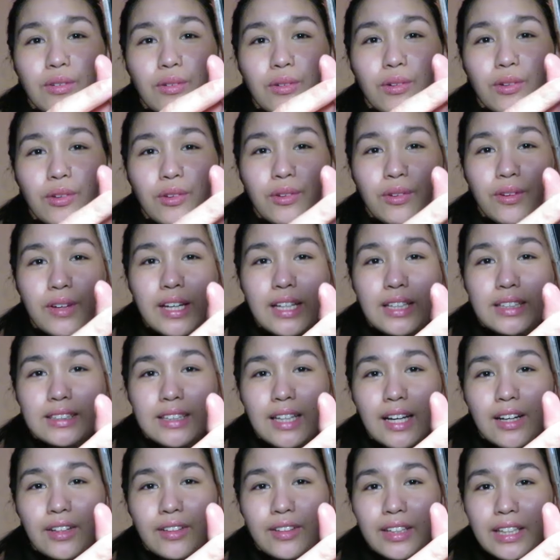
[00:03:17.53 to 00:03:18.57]
all the way
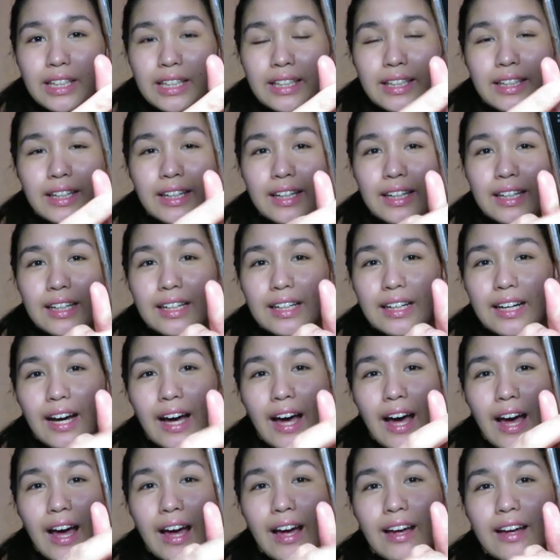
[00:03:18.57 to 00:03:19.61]
down here
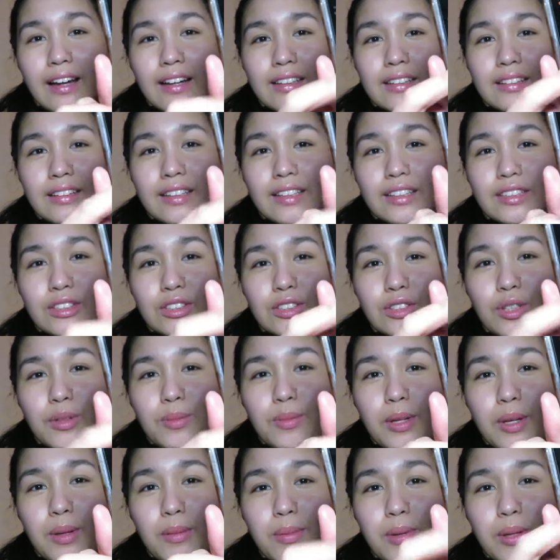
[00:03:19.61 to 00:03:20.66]
and there's so
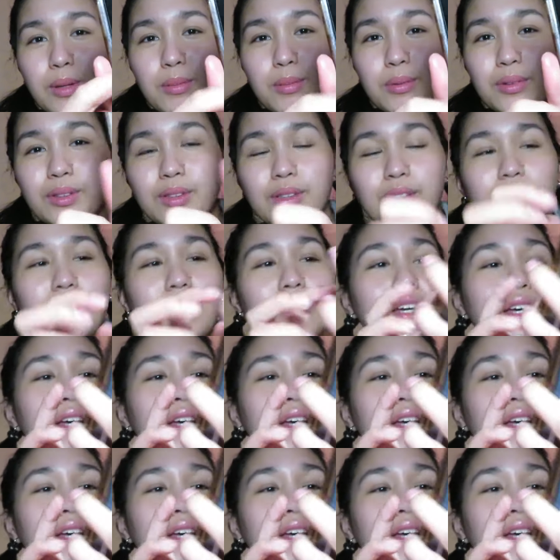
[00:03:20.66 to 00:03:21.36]
many people